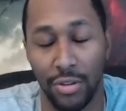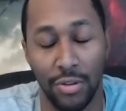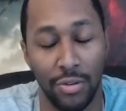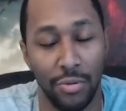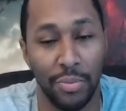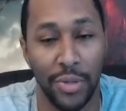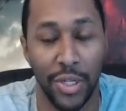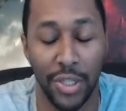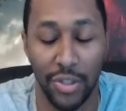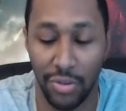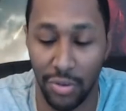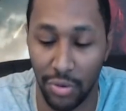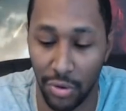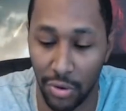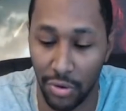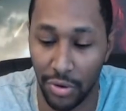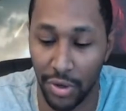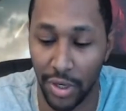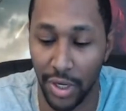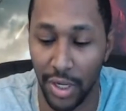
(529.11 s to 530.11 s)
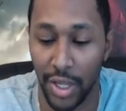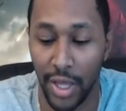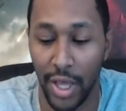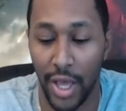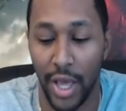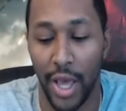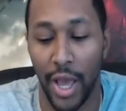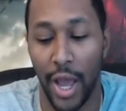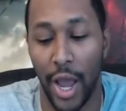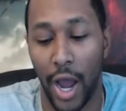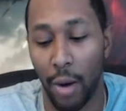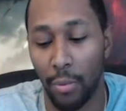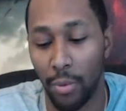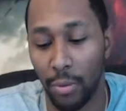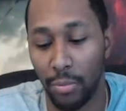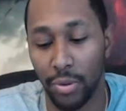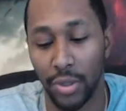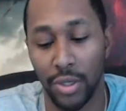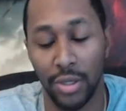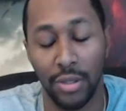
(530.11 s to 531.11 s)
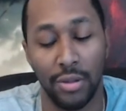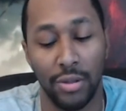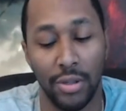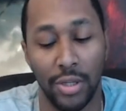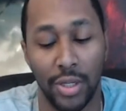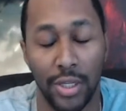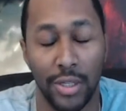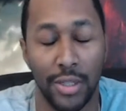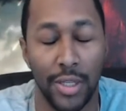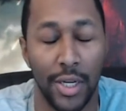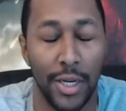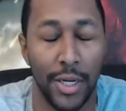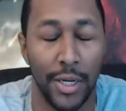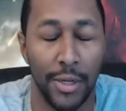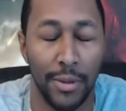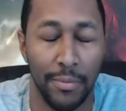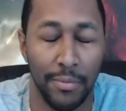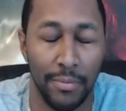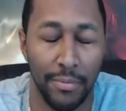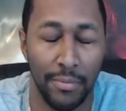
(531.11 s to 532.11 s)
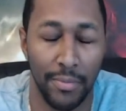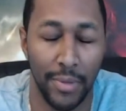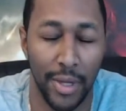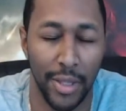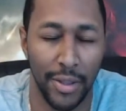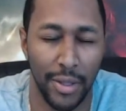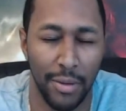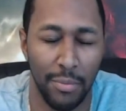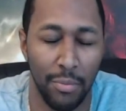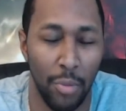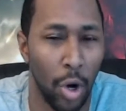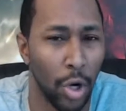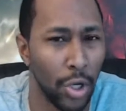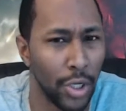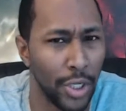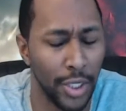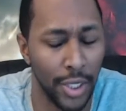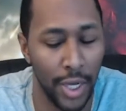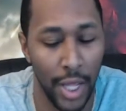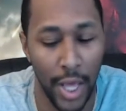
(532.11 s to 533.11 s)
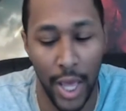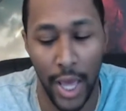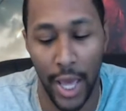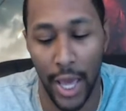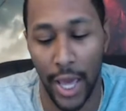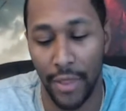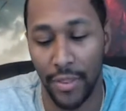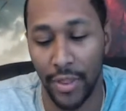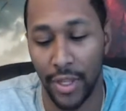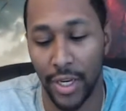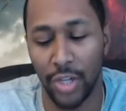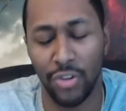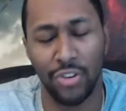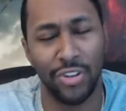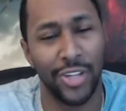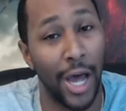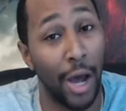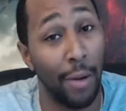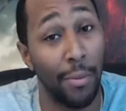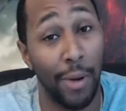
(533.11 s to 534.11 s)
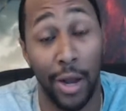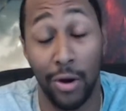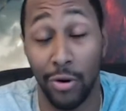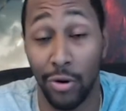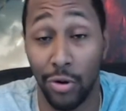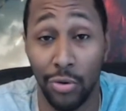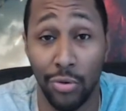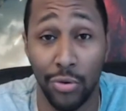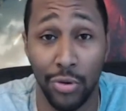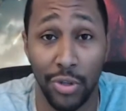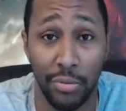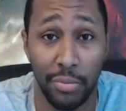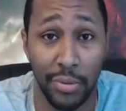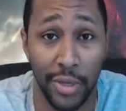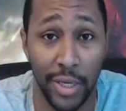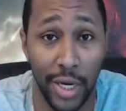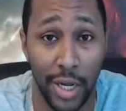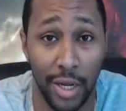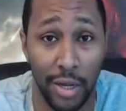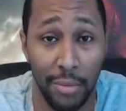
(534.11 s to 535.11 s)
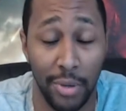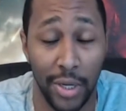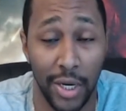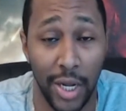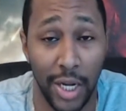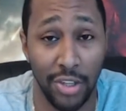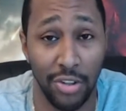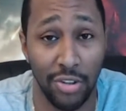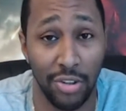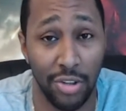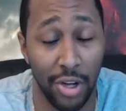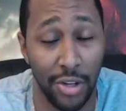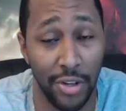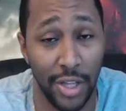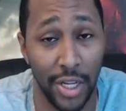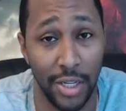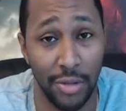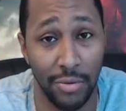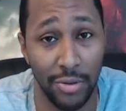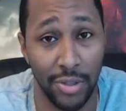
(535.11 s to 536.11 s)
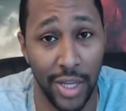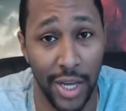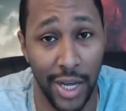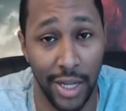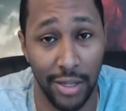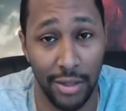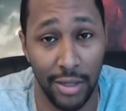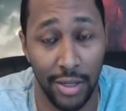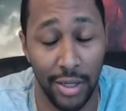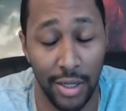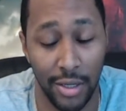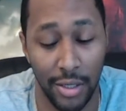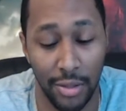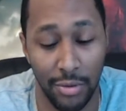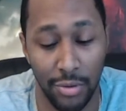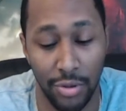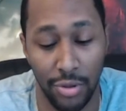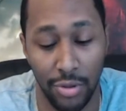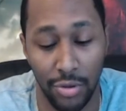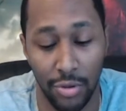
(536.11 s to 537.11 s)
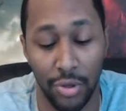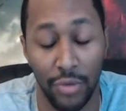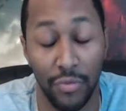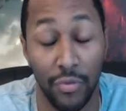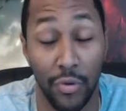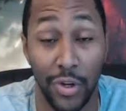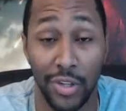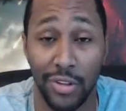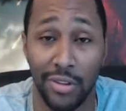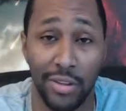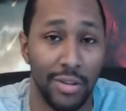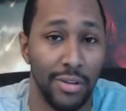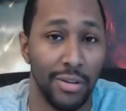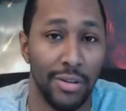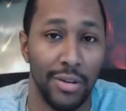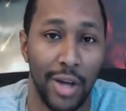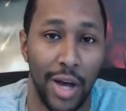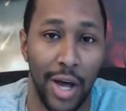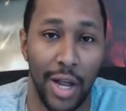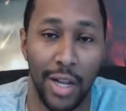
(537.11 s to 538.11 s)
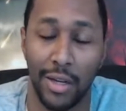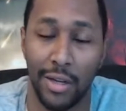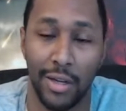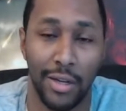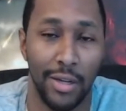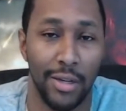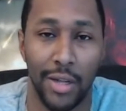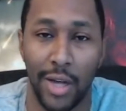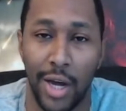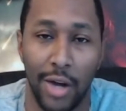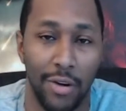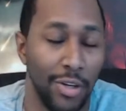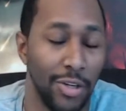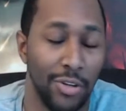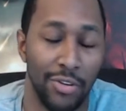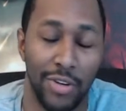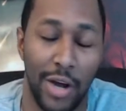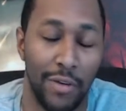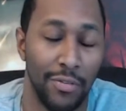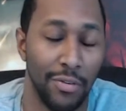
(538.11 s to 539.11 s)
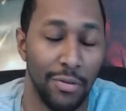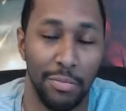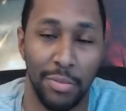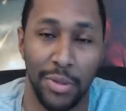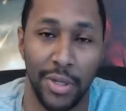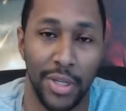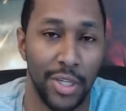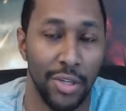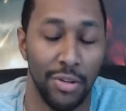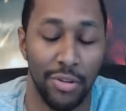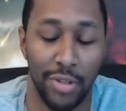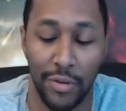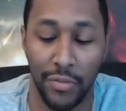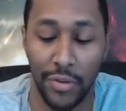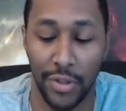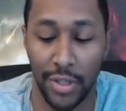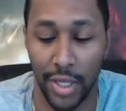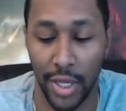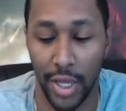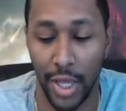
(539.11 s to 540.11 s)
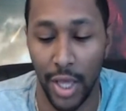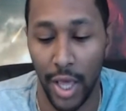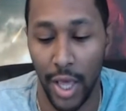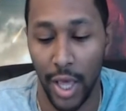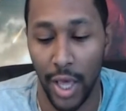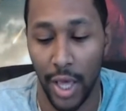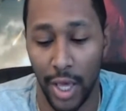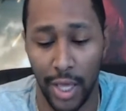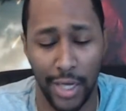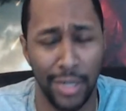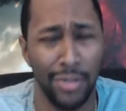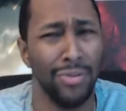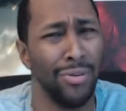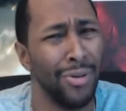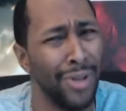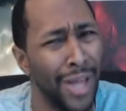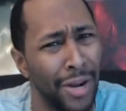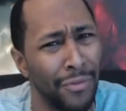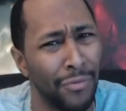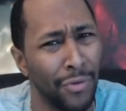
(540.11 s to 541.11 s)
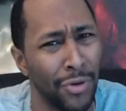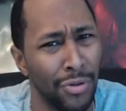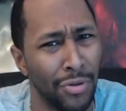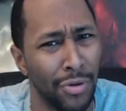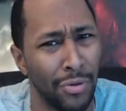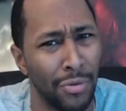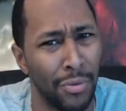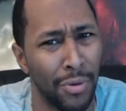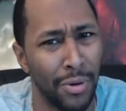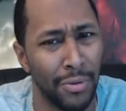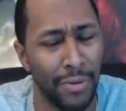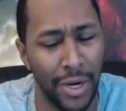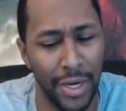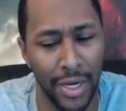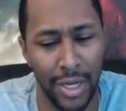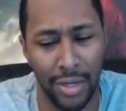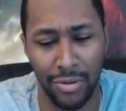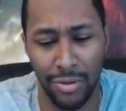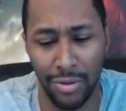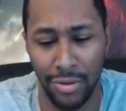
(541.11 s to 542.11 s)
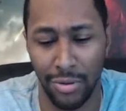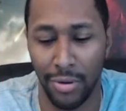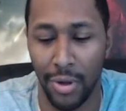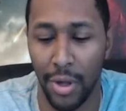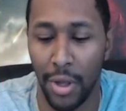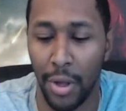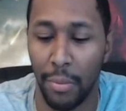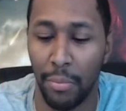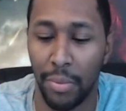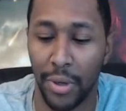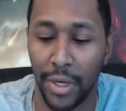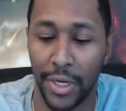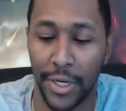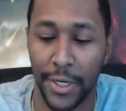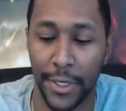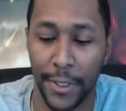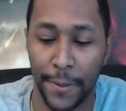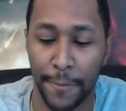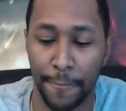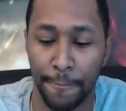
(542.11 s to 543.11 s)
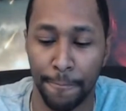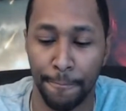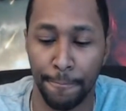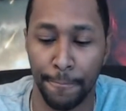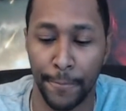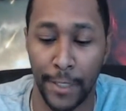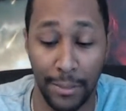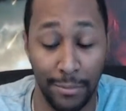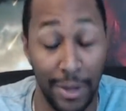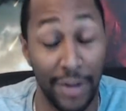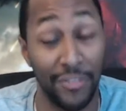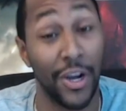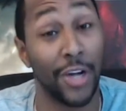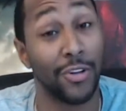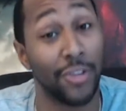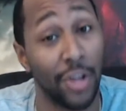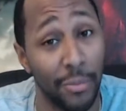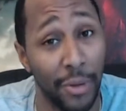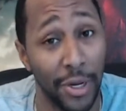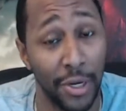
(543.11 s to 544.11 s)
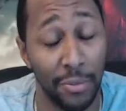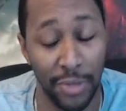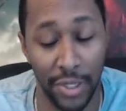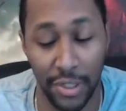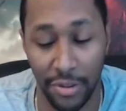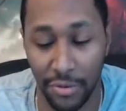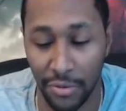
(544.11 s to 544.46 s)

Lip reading: who plays Dory, Albert Brooks as I think Marlin, and then Idris Elba. I don't know who he's playing, but I just saw that he was doing the voice, and Idris Elba kills everything, and he's doing a lot of voiceover work right now too. But and matter of fact, I'll talk about him later as